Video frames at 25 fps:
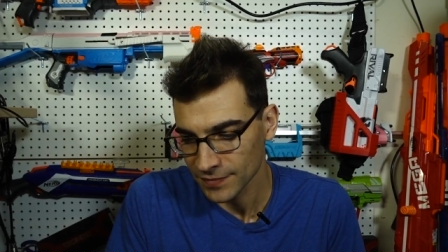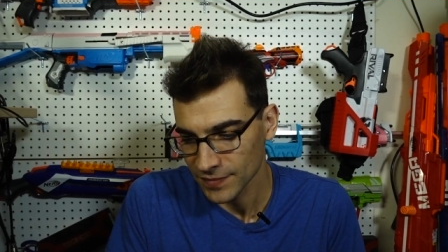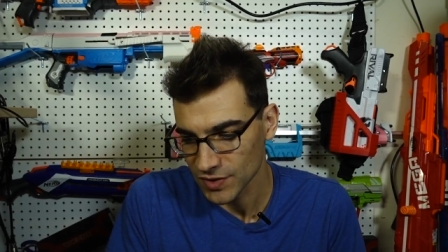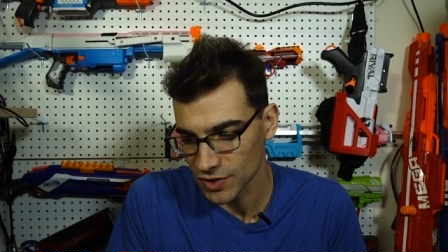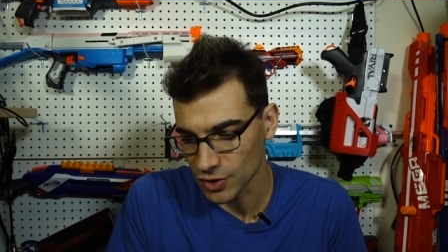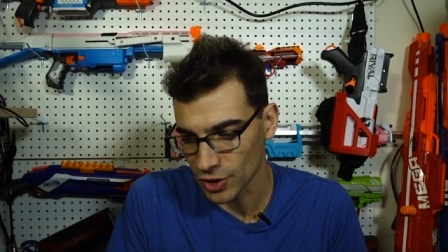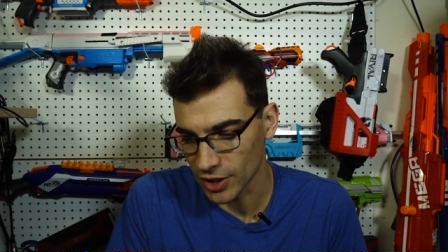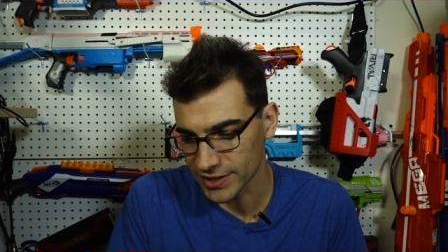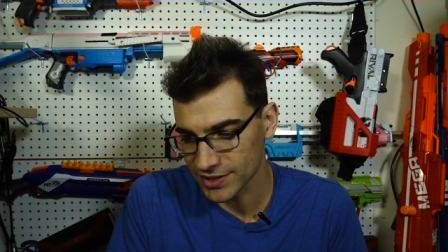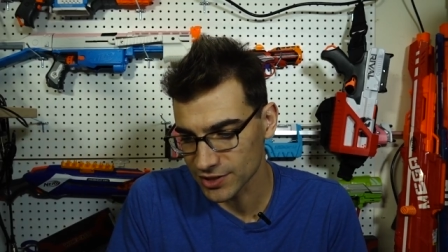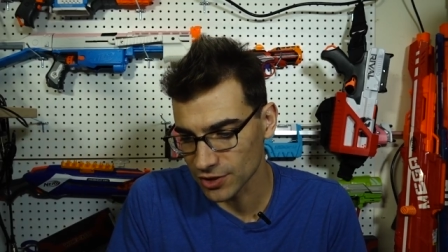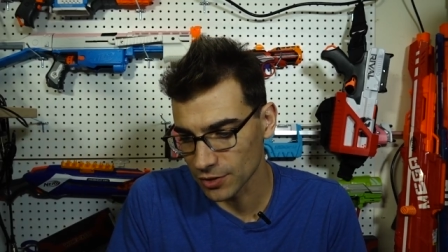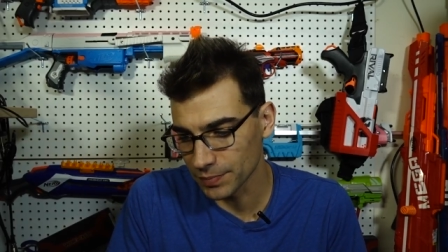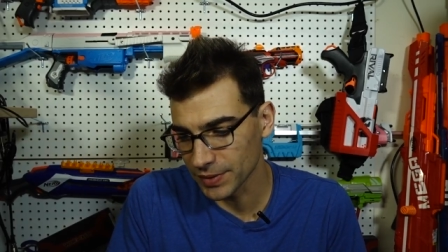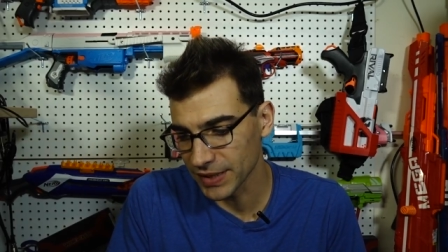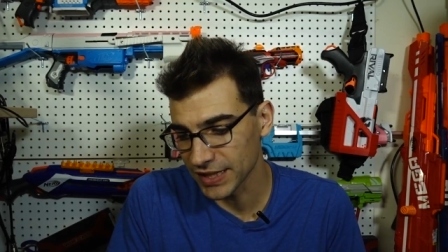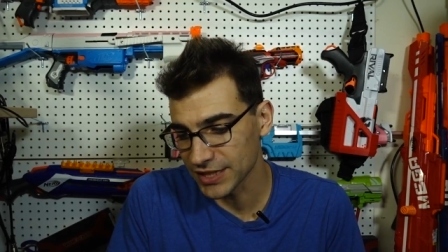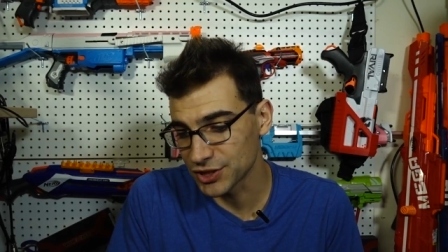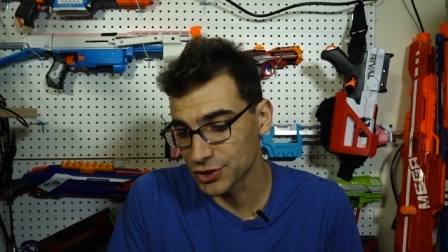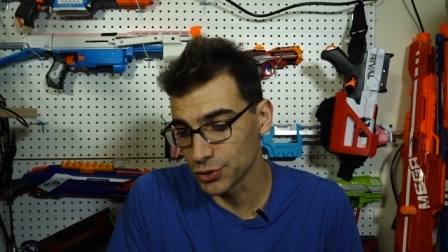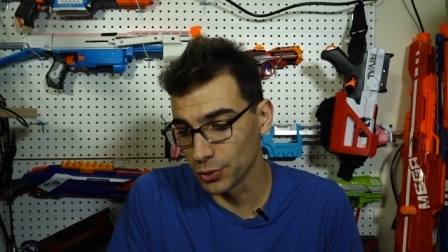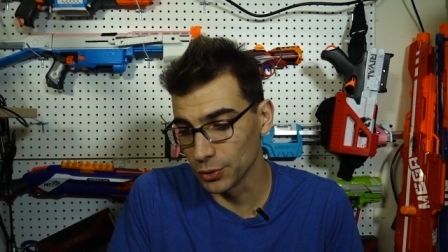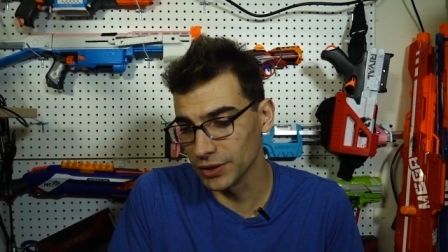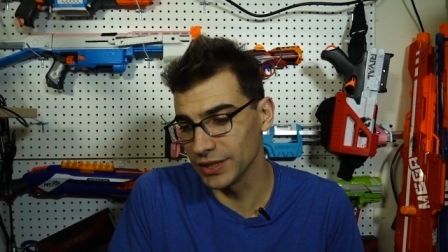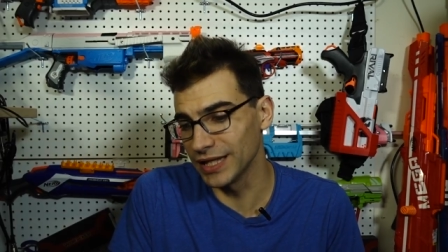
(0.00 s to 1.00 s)
Do I still play
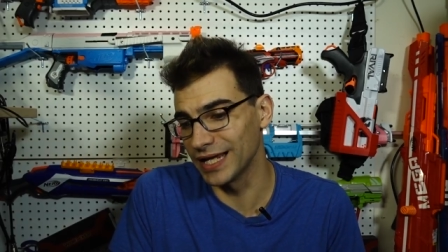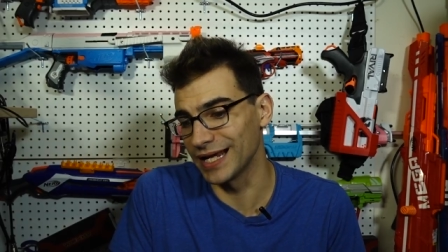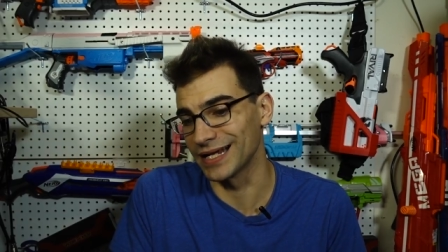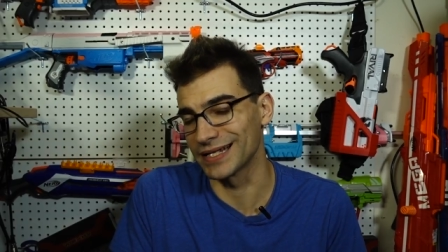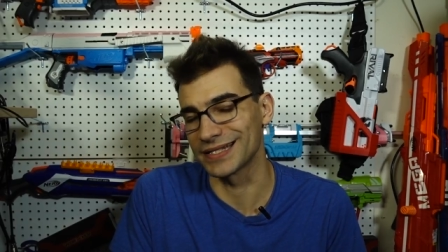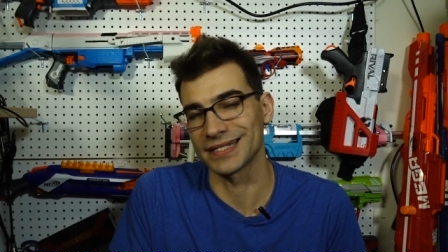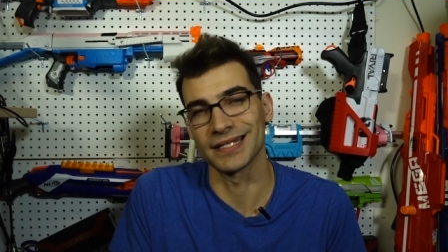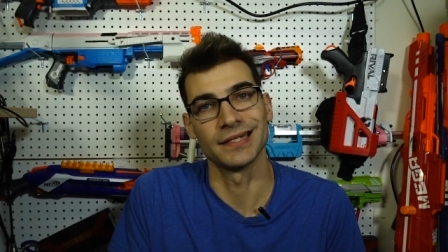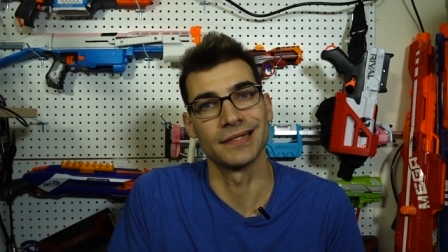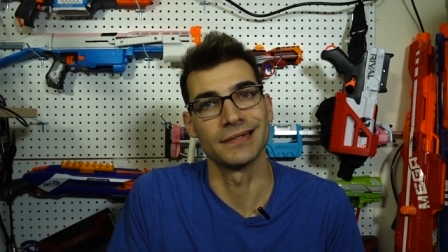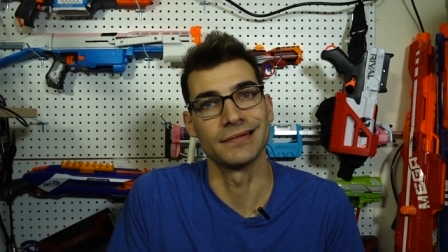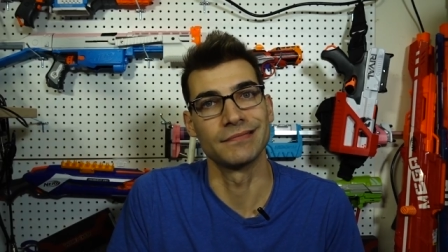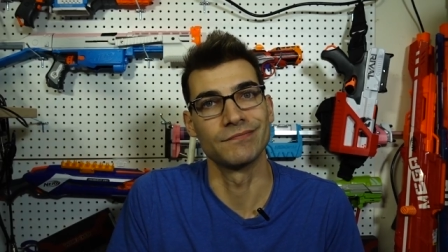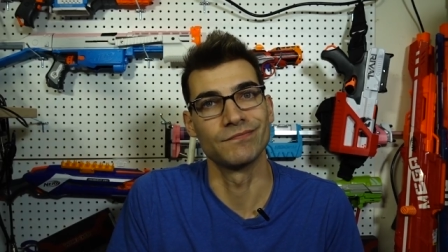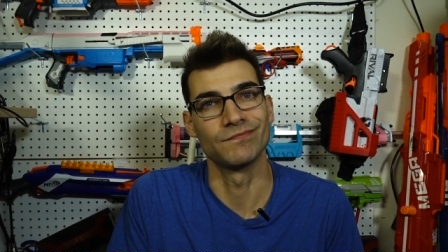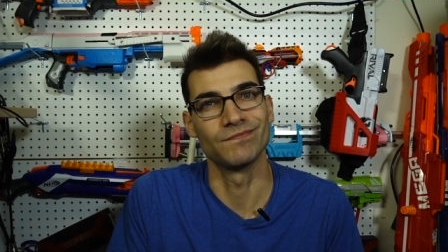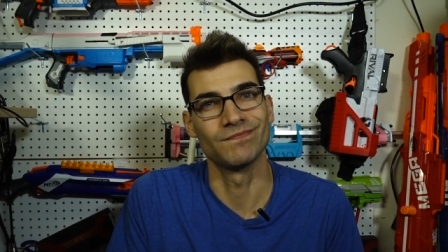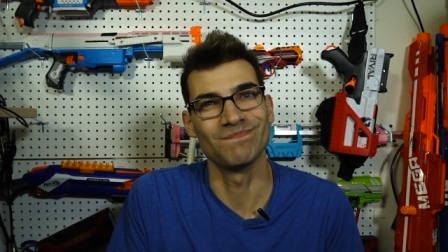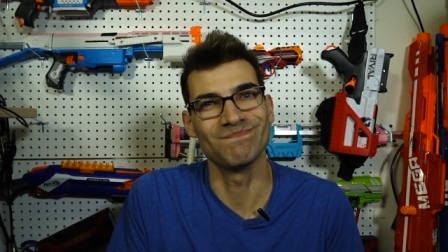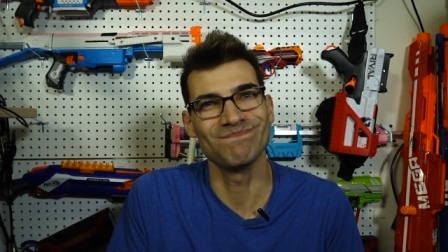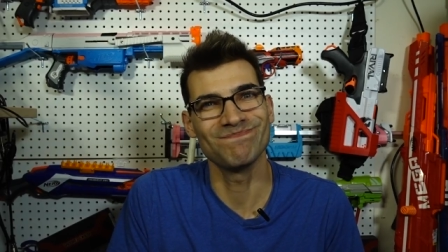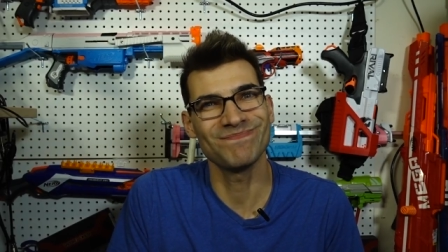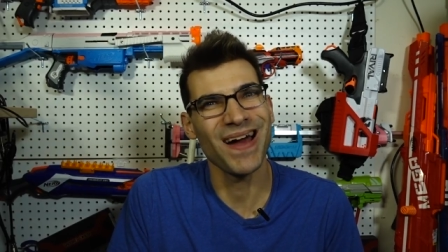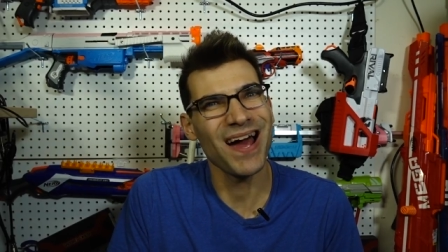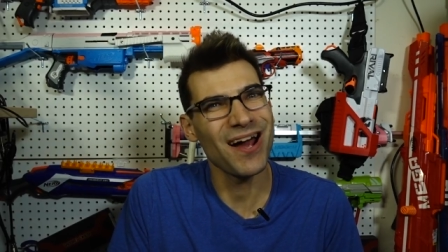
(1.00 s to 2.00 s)
Duel Links?
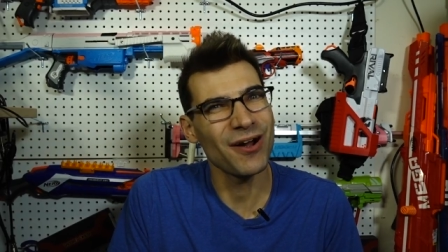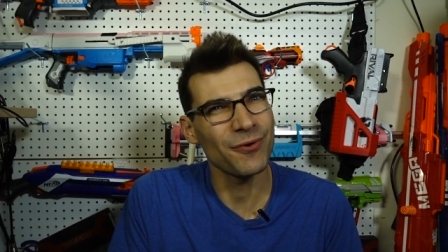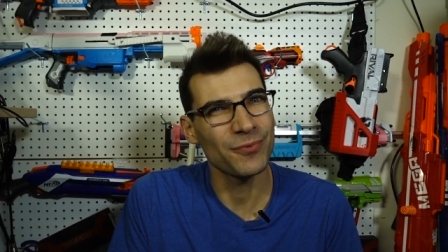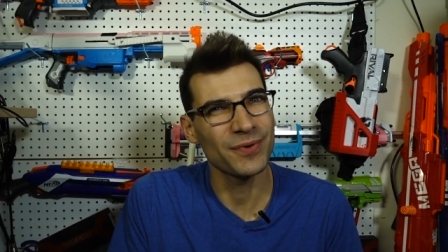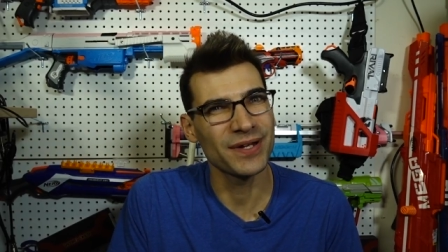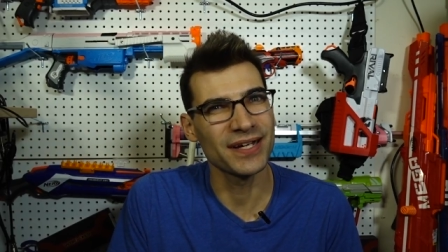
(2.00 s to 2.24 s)
Not